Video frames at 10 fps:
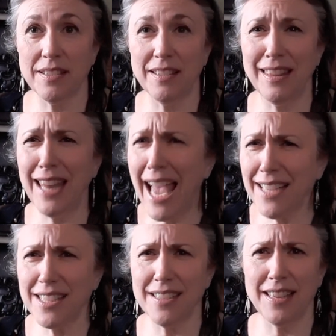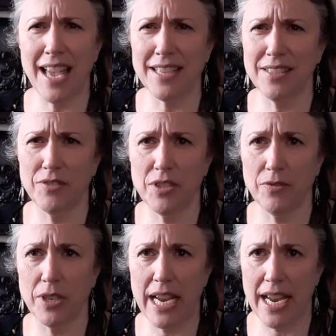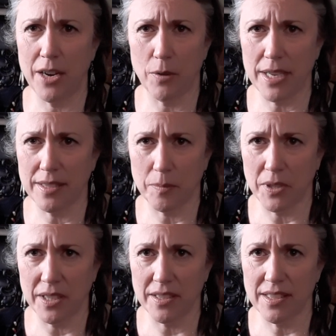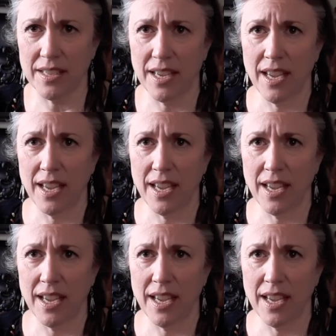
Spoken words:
lots and lots of different egg recipes.